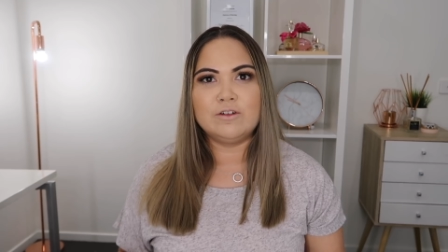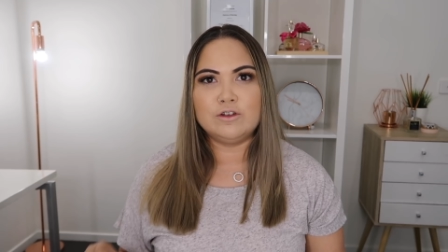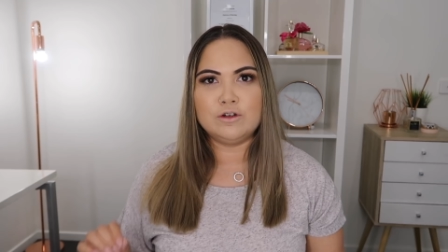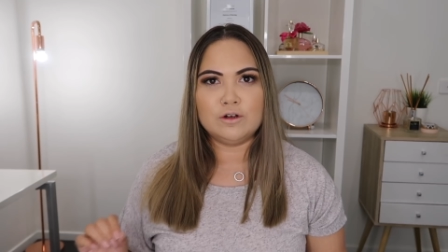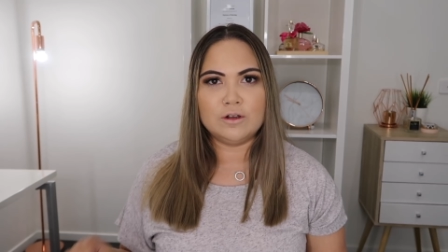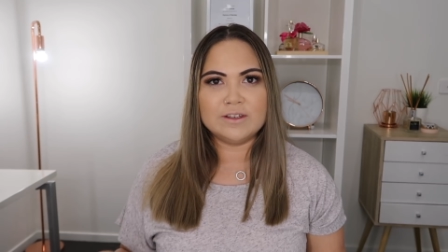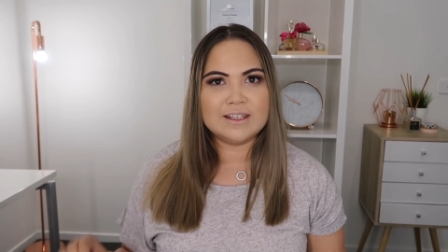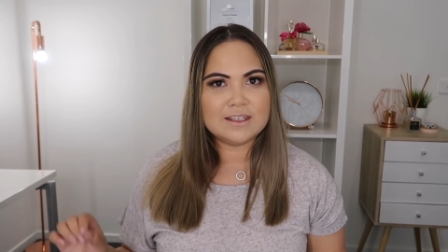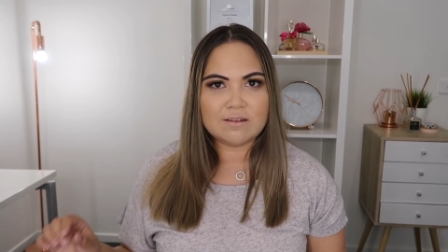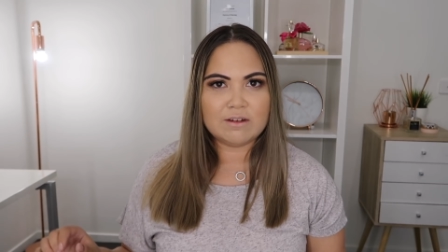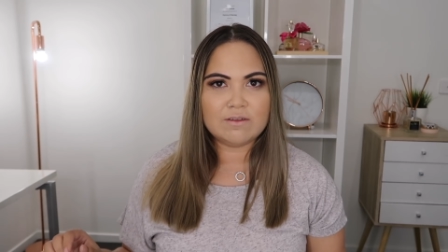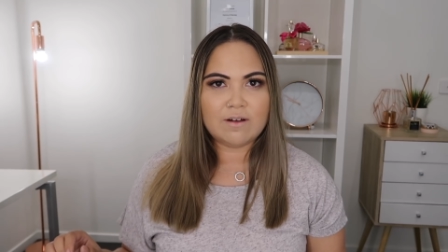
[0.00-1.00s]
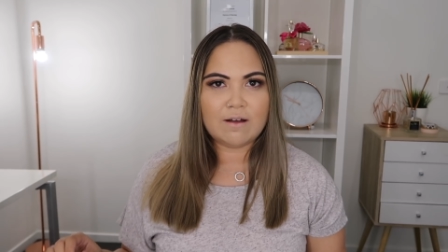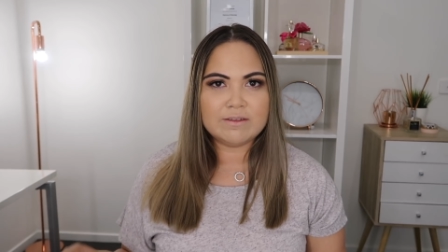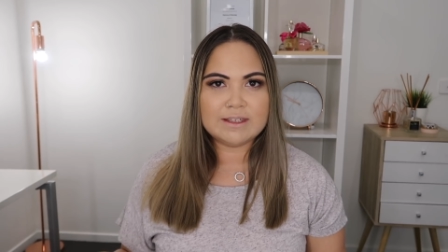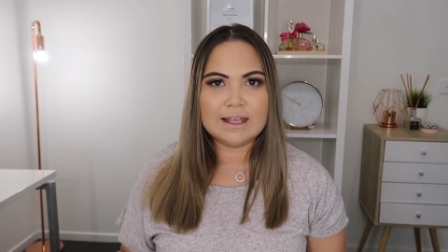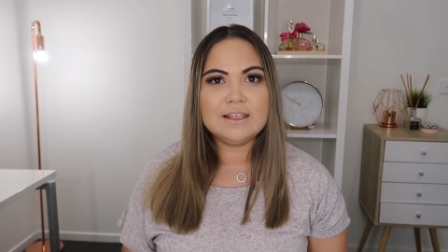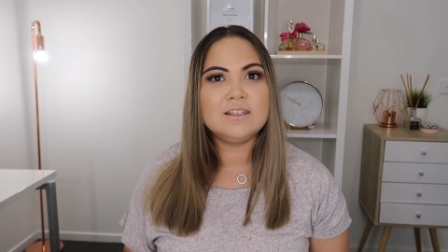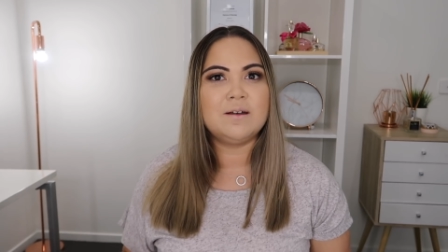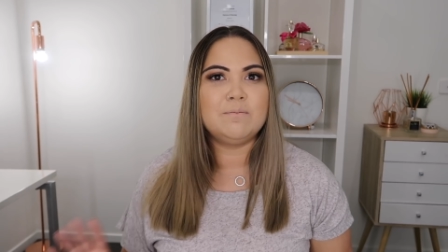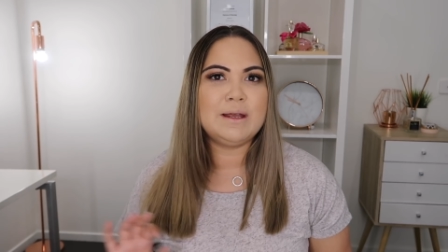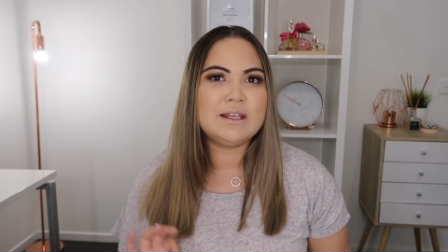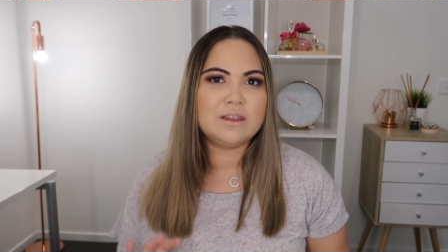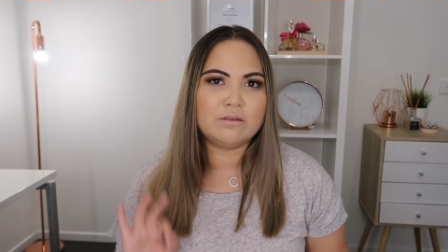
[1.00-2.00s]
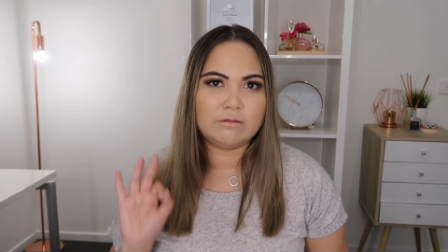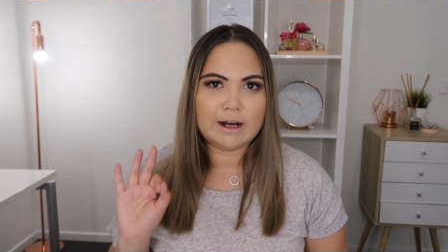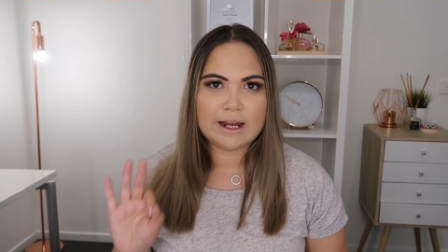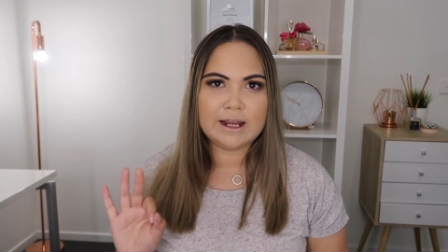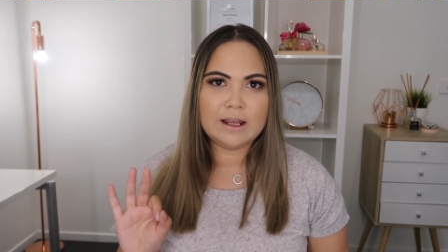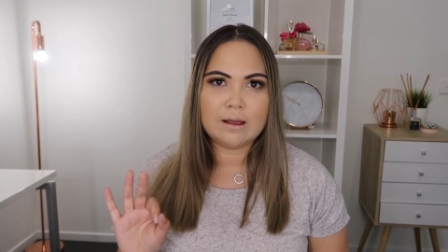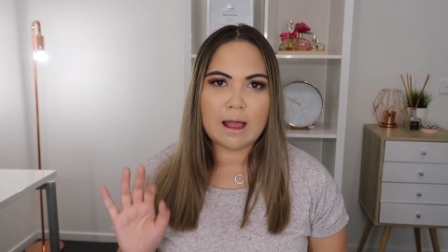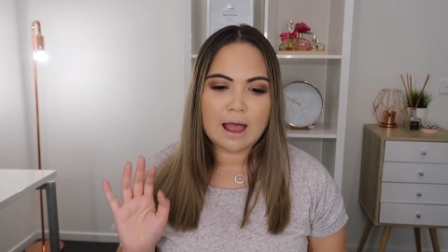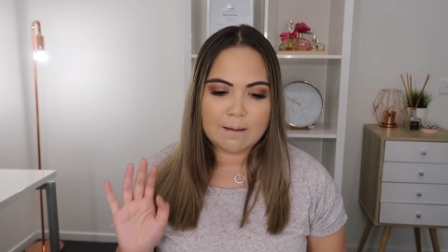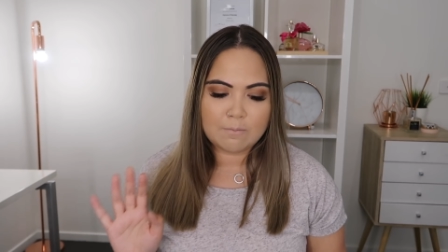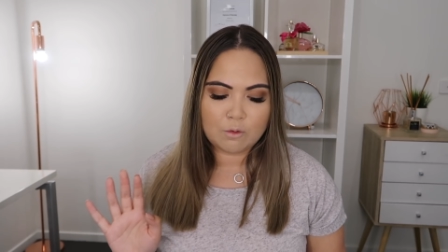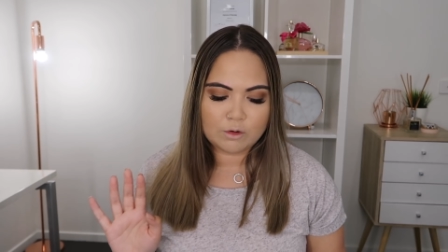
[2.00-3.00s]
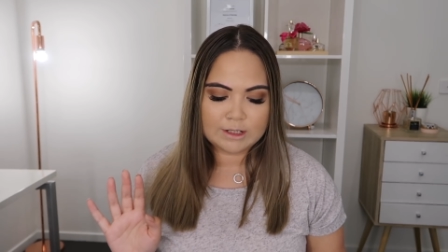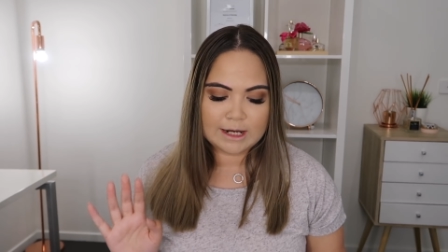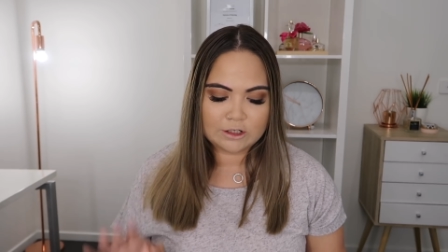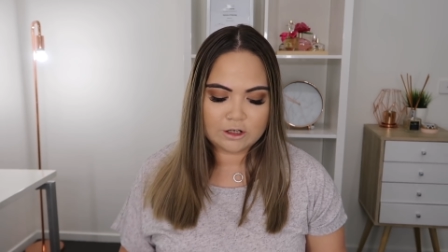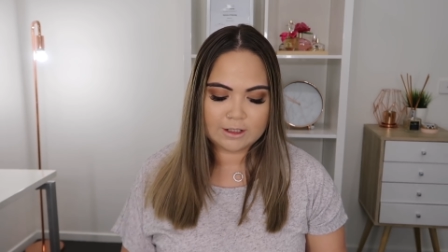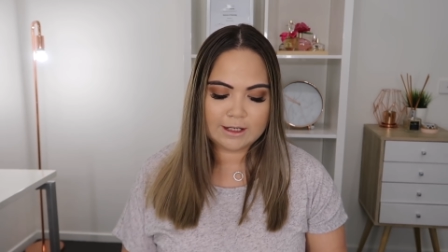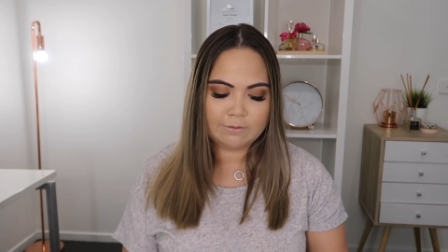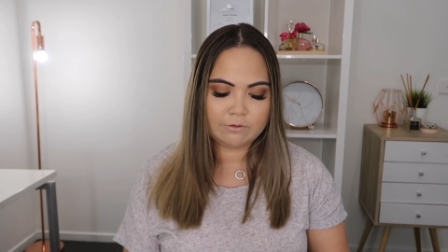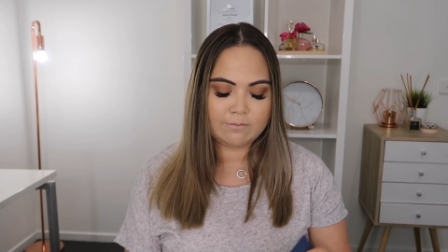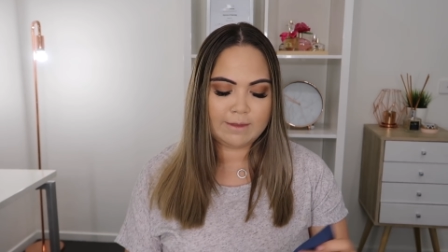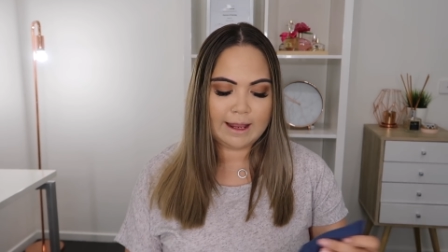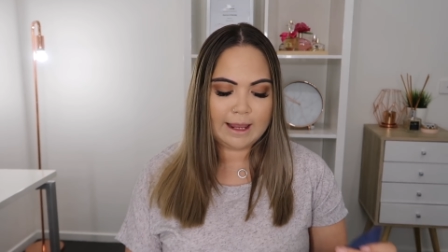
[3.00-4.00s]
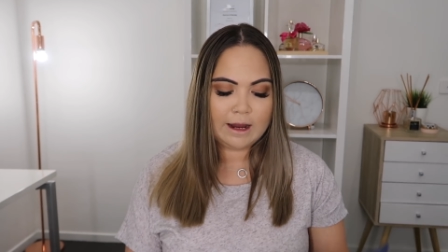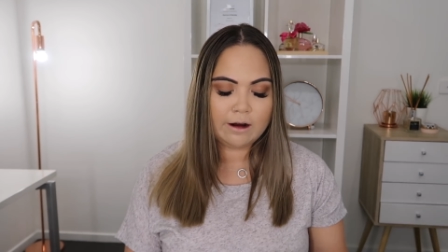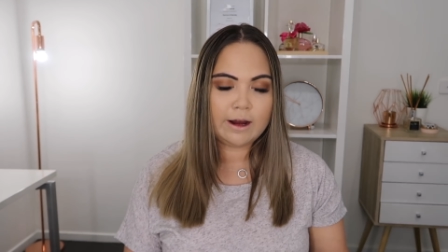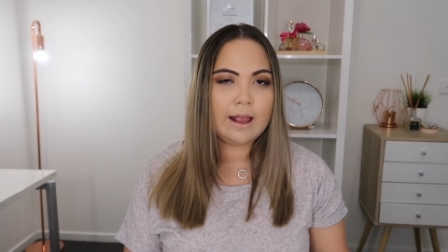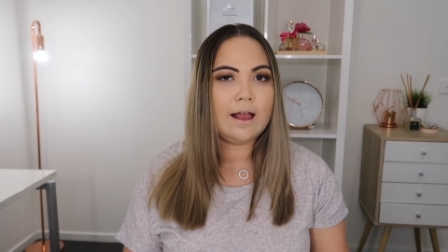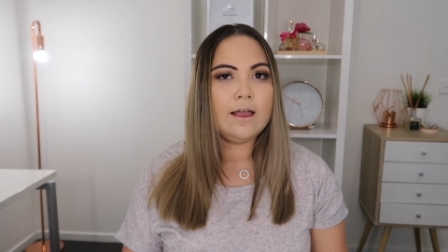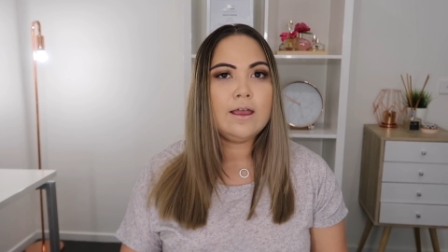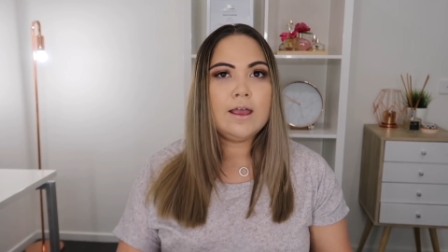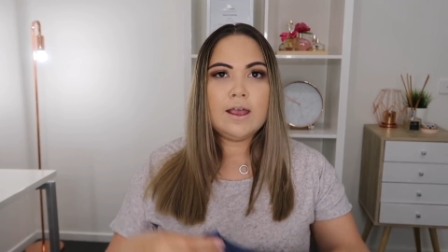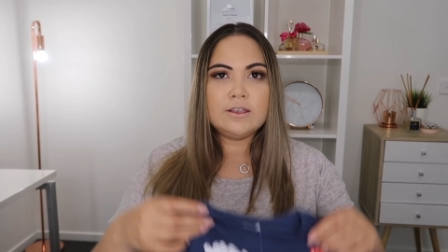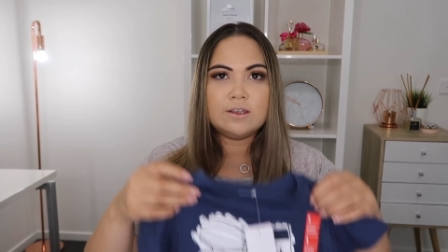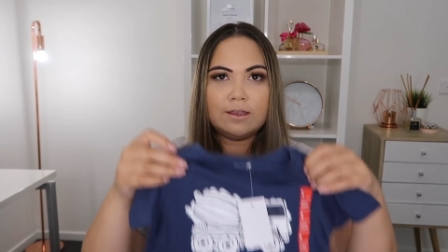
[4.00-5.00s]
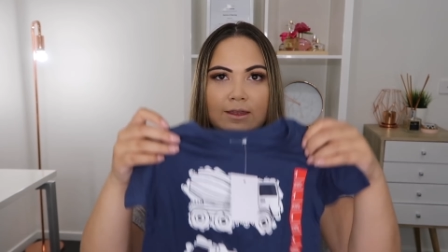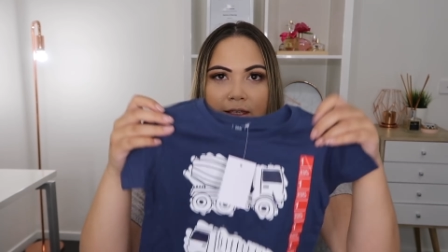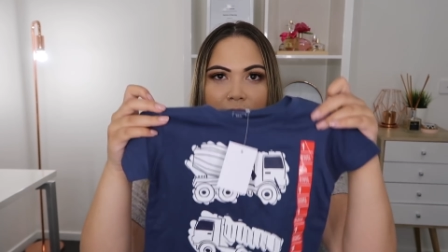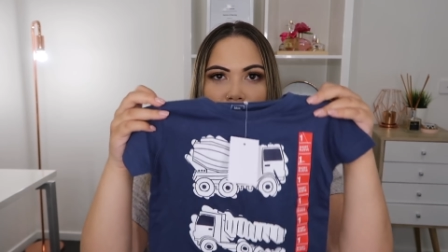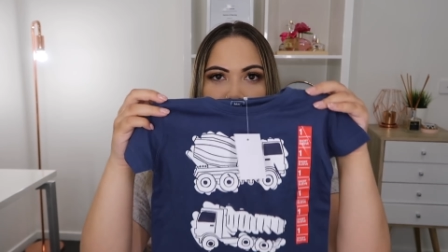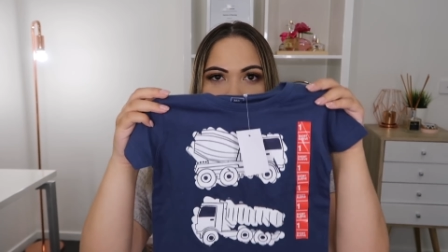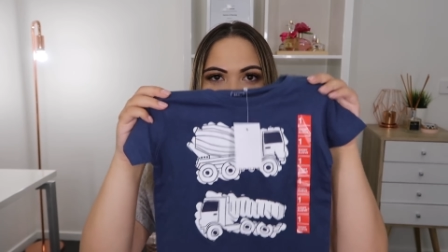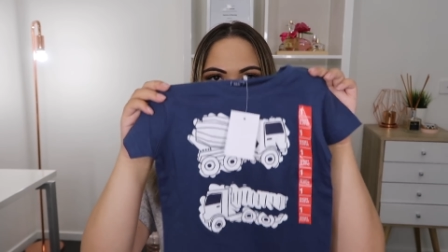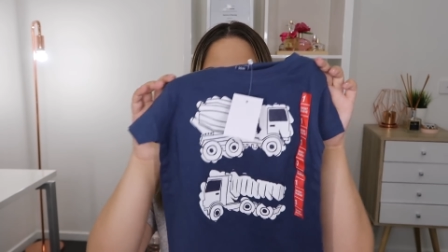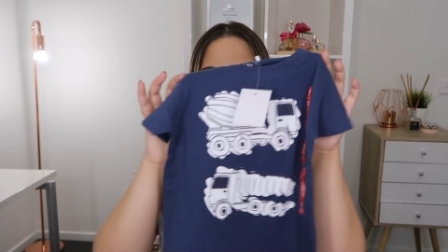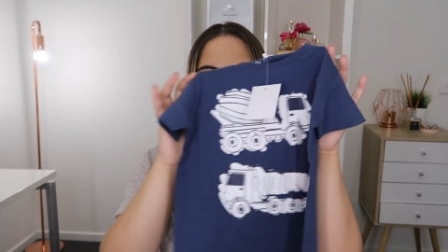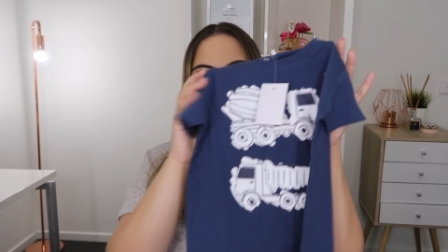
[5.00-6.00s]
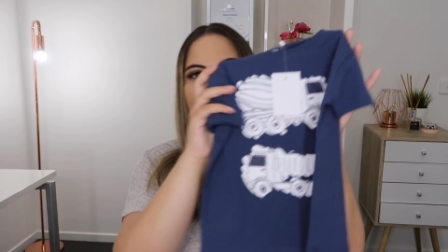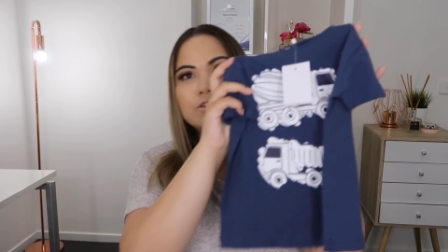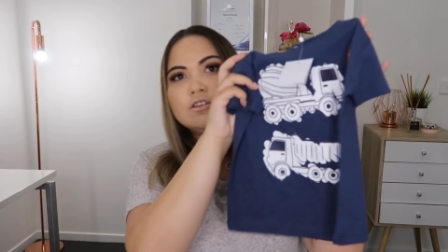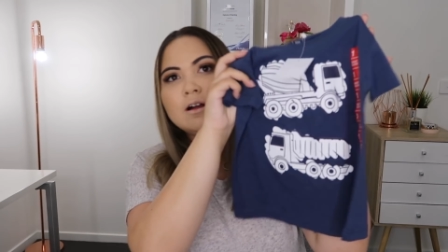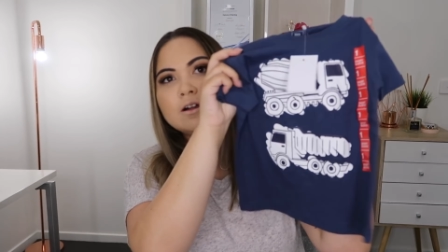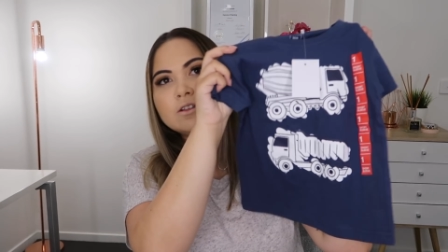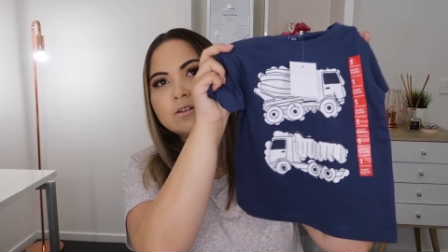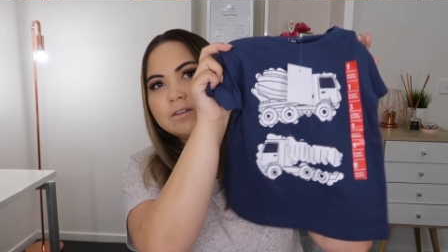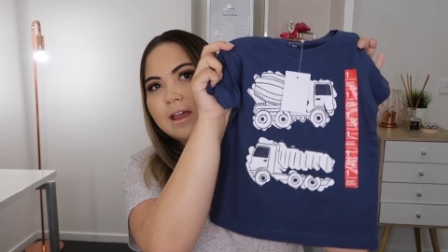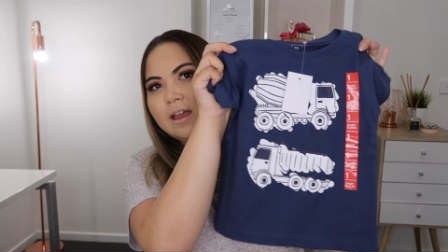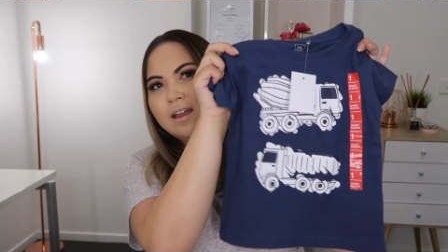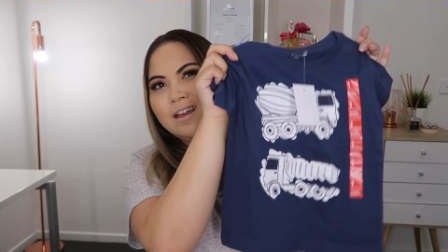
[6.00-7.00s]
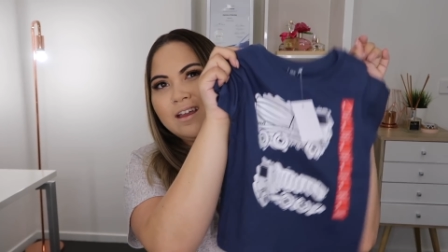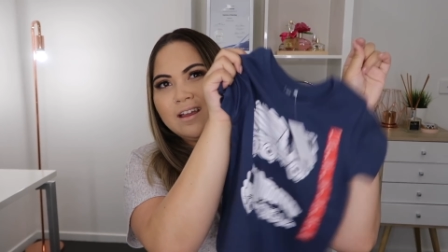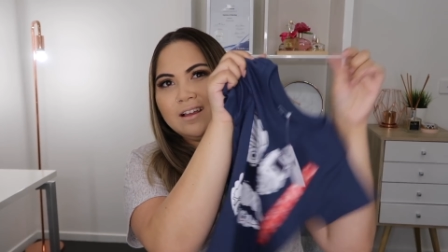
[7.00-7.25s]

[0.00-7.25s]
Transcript: for $2.75 so I picked three um, more t-shirts up from that area so this one just has some trucks on there